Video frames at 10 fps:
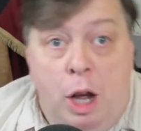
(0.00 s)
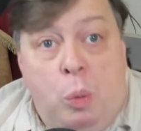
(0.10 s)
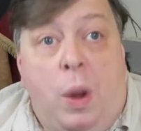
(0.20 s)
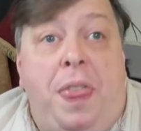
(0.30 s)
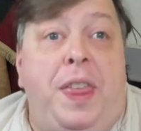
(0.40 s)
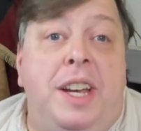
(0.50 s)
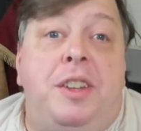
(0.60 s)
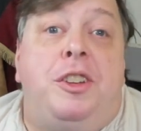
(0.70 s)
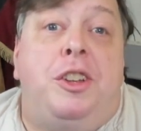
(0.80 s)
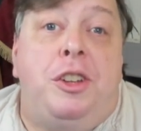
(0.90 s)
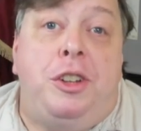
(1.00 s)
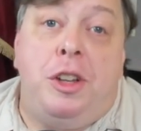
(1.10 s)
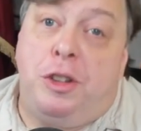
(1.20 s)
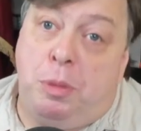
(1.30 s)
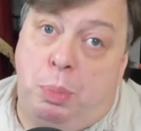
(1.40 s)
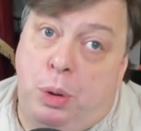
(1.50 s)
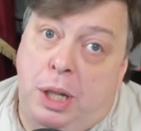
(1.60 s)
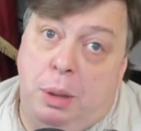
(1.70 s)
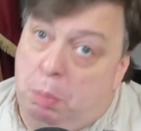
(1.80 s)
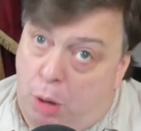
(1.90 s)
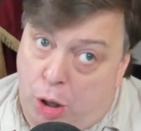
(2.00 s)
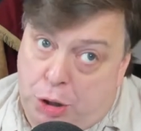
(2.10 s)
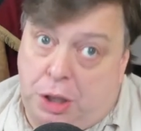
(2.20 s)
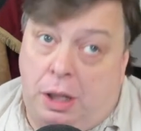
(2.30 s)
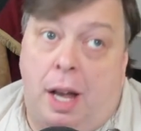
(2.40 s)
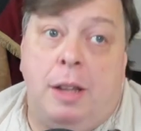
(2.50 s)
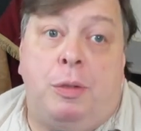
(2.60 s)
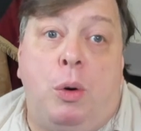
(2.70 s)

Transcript: With the insistence of putting marginalized